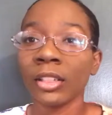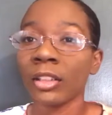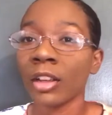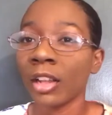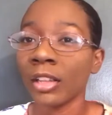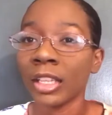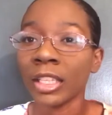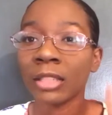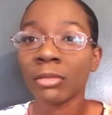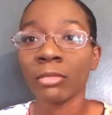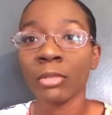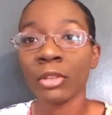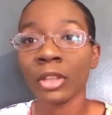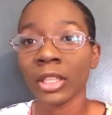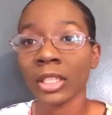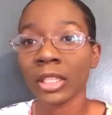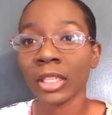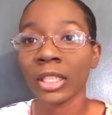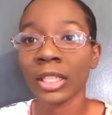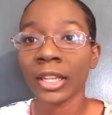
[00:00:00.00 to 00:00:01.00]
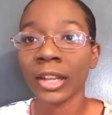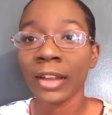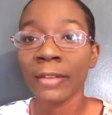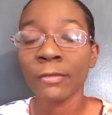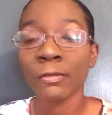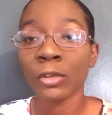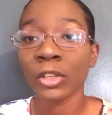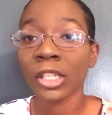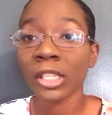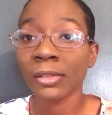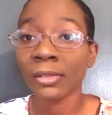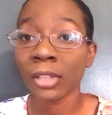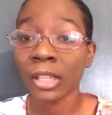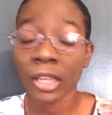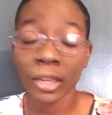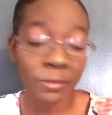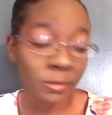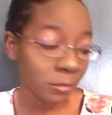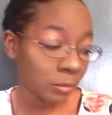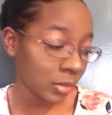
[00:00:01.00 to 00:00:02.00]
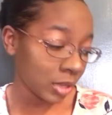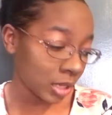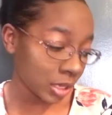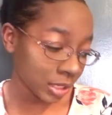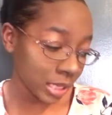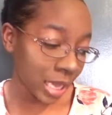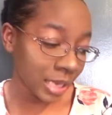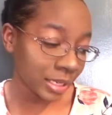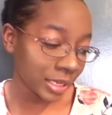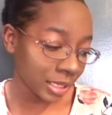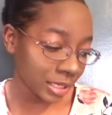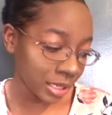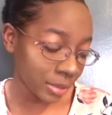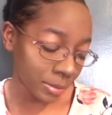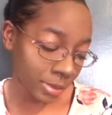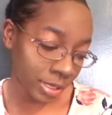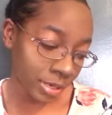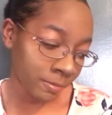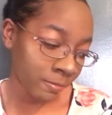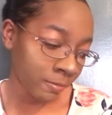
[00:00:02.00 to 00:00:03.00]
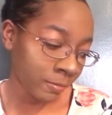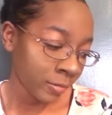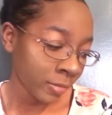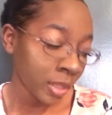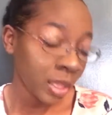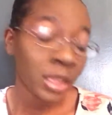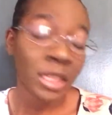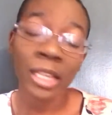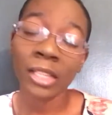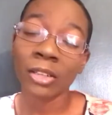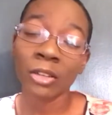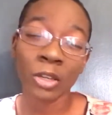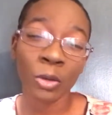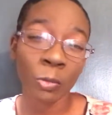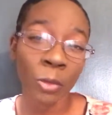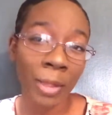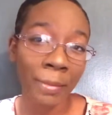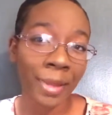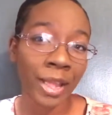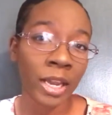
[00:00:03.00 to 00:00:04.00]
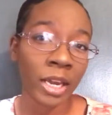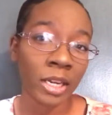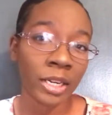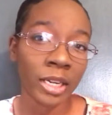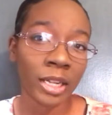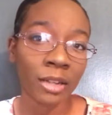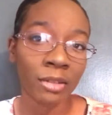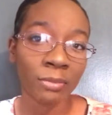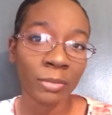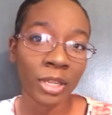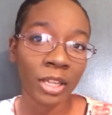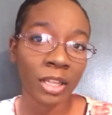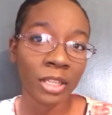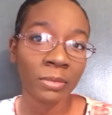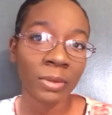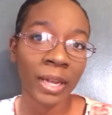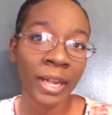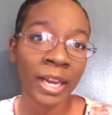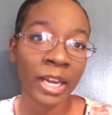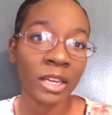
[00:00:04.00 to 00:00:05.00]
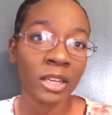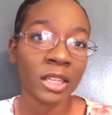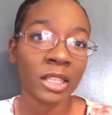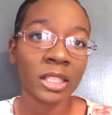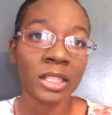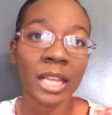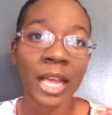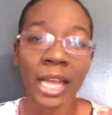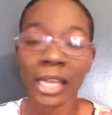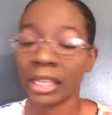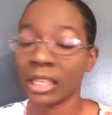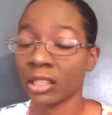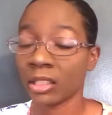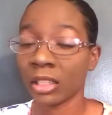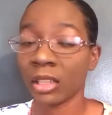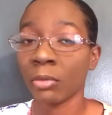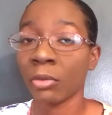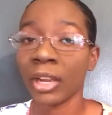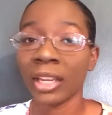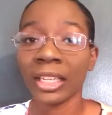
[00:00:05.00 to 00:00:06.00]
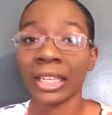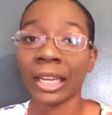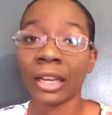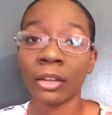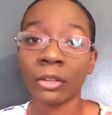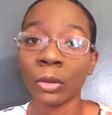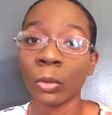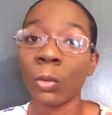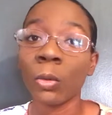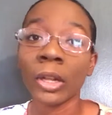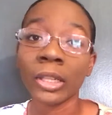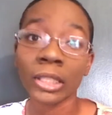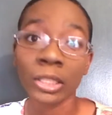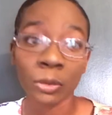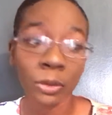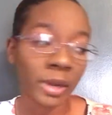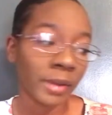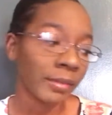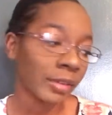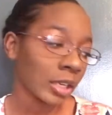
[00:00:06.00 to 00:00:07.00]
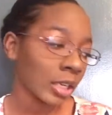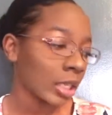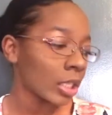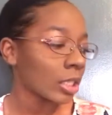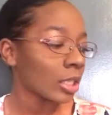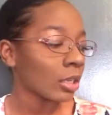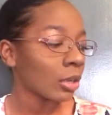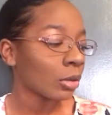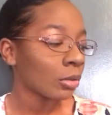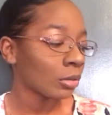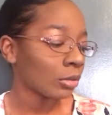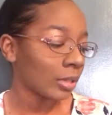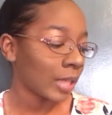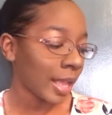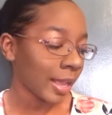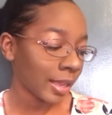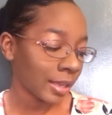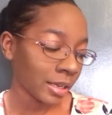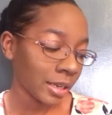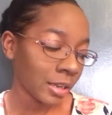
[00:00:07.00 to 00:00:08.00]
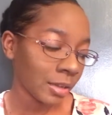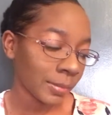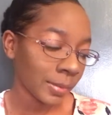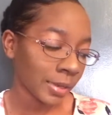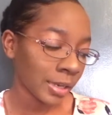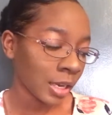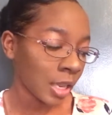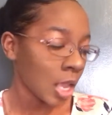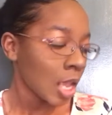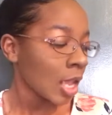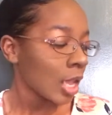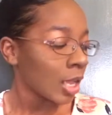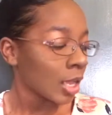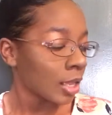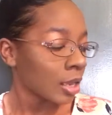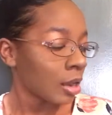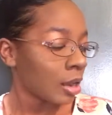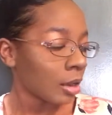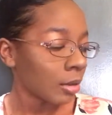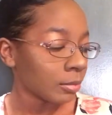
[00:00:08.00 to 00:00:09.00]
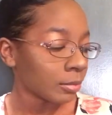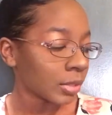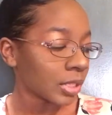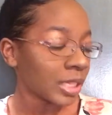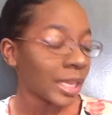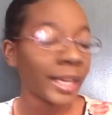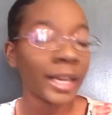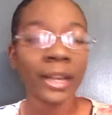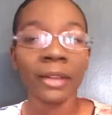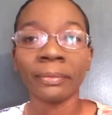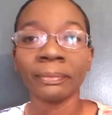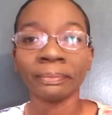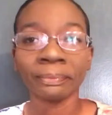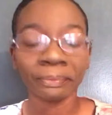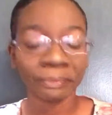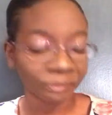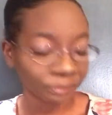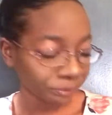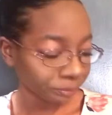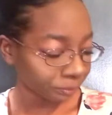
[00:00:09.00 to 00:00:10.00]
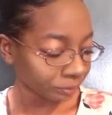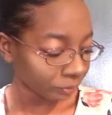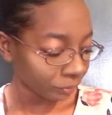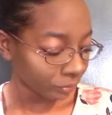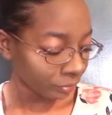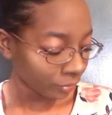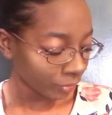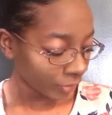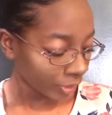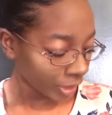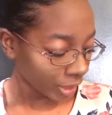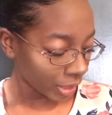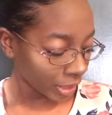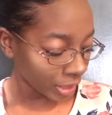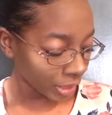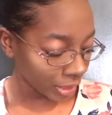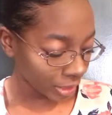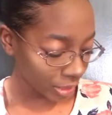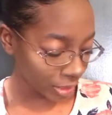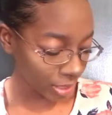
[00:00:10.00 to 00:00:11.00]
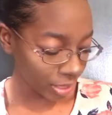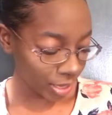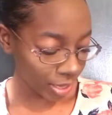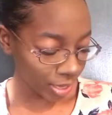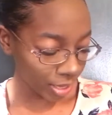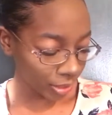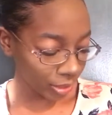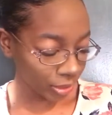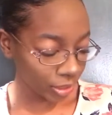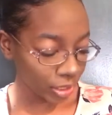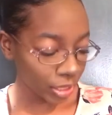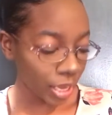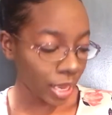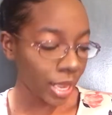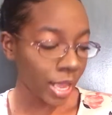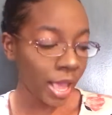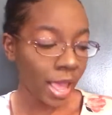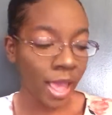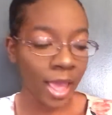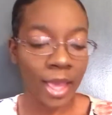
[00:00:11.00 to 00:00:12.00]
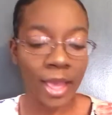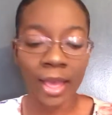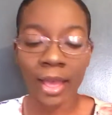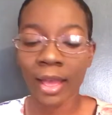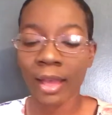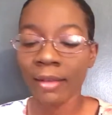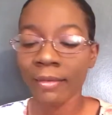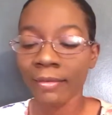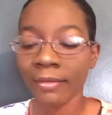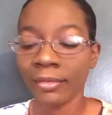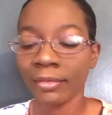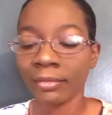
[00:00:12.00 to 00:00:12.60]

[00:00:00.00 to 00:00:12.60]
all these smoothies and stuff, which is good for me because I need something that's going to weigh my hair down because my hair is not easily weighed down whatsoever, and so that can help it stay down. And then next, I have